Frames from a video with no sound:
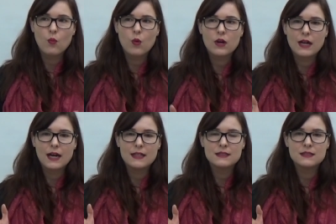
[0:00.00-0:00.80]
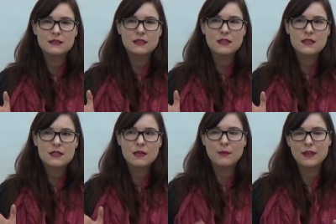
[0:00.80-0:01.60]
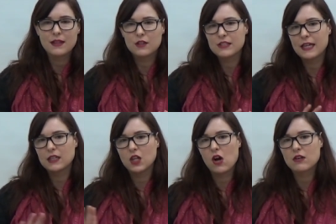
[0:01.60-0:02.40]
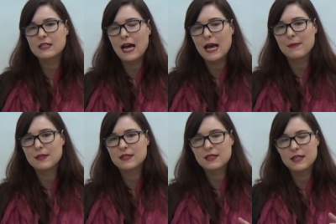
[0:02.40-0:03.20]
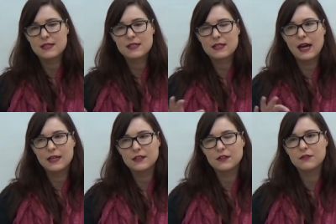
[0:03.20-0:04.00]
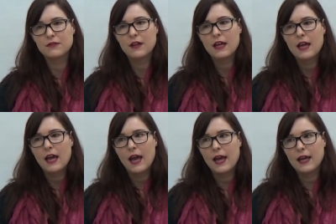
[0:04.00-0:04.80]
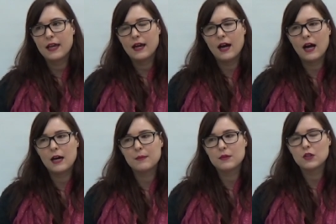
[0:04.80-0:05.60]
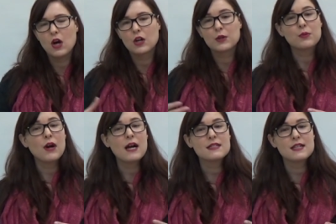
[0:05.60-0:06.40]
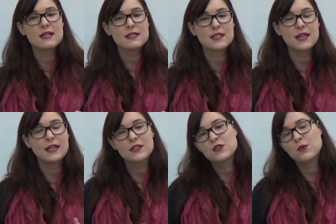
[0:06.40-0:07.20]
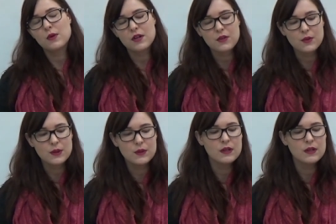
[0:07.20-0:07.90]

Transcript: work on something that'll take a long time. It's, it's kind of a um, longer process that they get to work through.